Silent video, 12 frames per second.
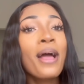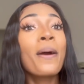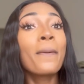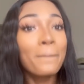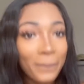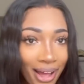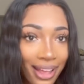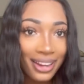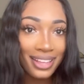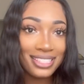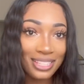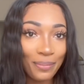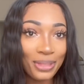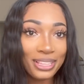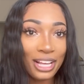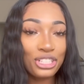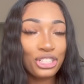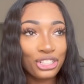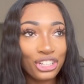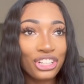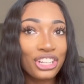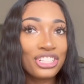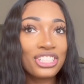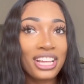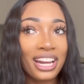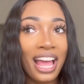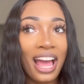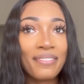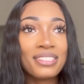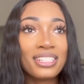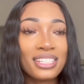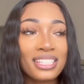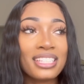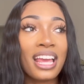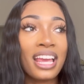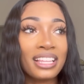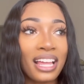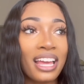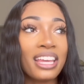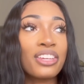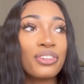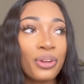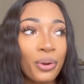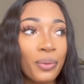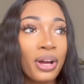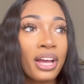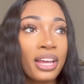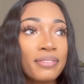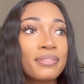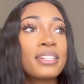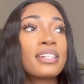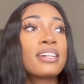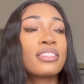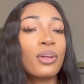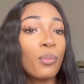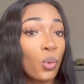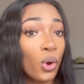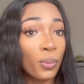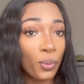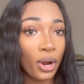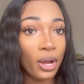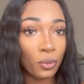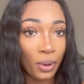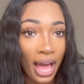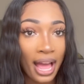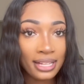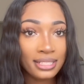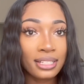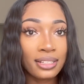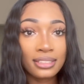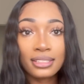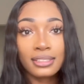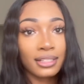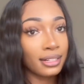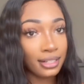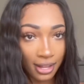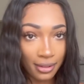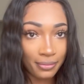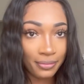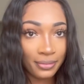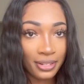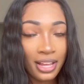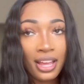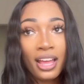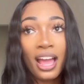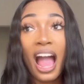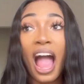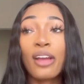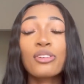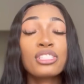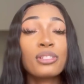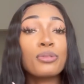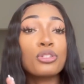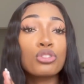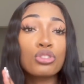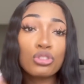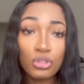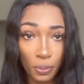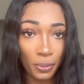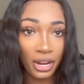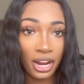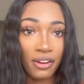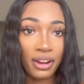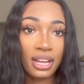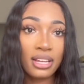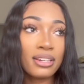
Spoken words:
But it's something that you're literally just going to have to just say like, you know what? The more and more I wax, the less it's going to come. I used to be super hairy.